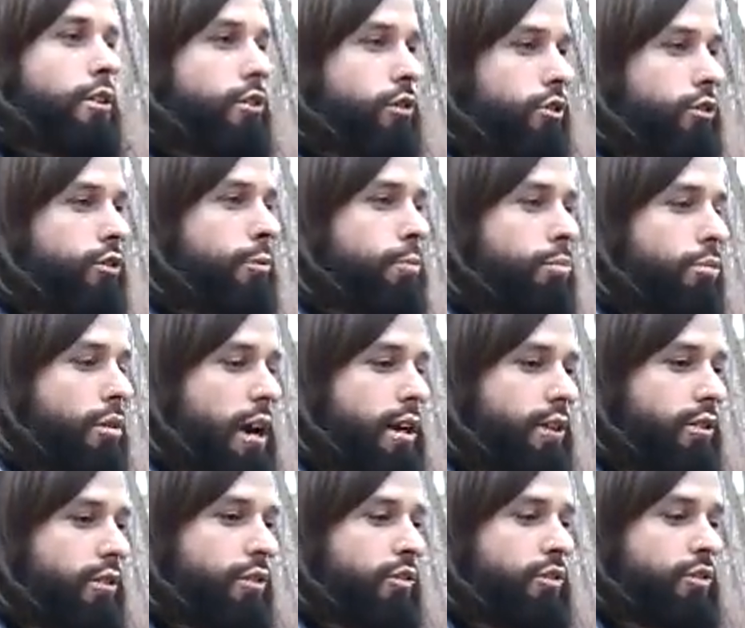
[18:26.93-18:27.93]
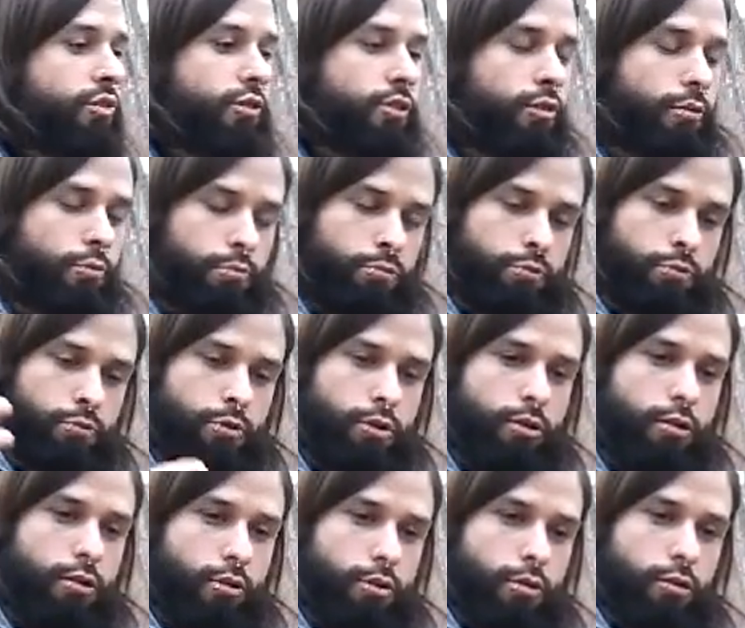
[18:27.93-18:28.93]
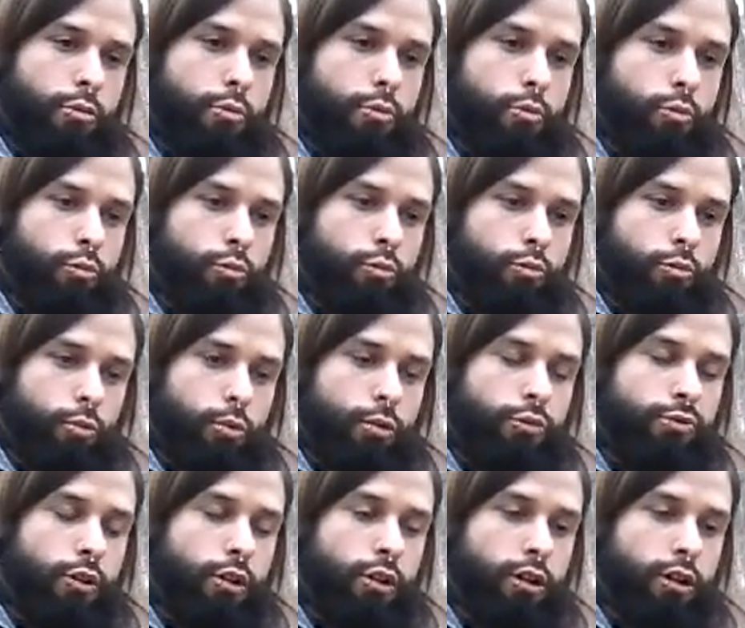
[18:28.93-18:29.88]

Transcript: It's good to practice with